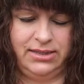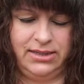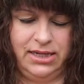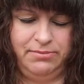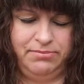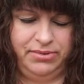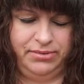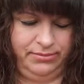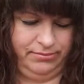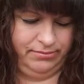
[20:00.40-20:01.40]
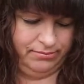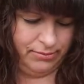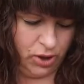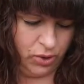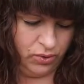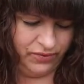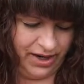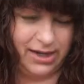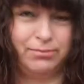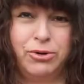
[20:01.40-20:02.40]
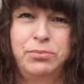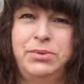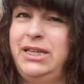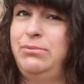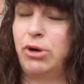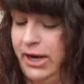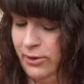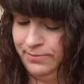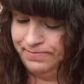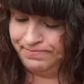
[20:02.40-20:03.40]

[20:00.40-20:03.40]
deep mauve, kind of purpley brown,